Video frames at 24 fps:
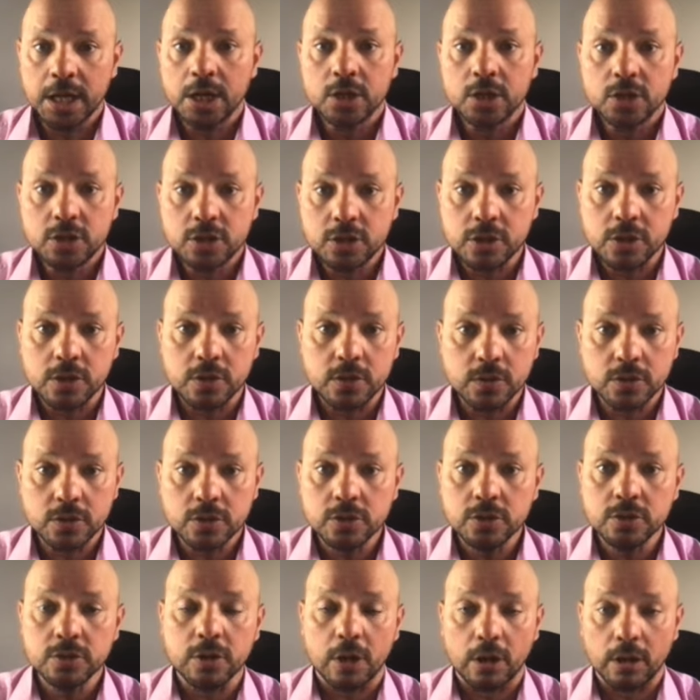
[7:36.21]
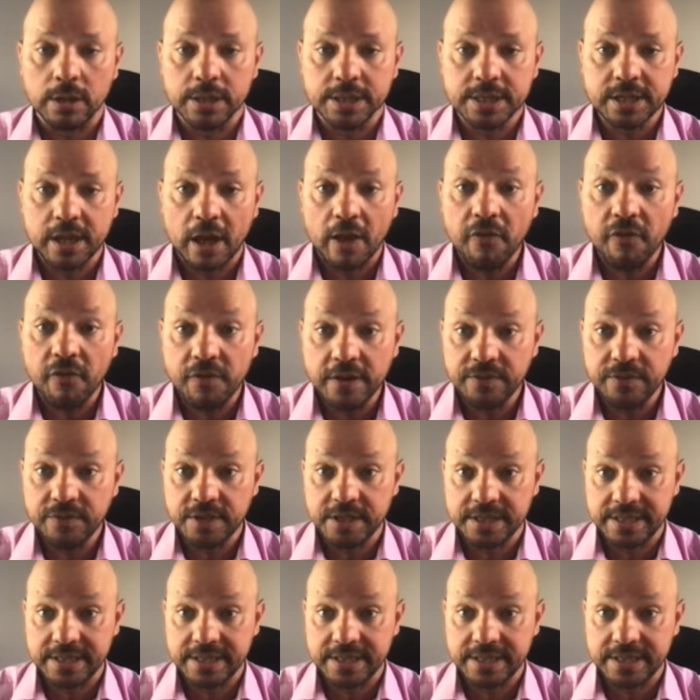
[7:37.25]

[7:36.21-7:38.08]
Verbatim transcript: to $2.50.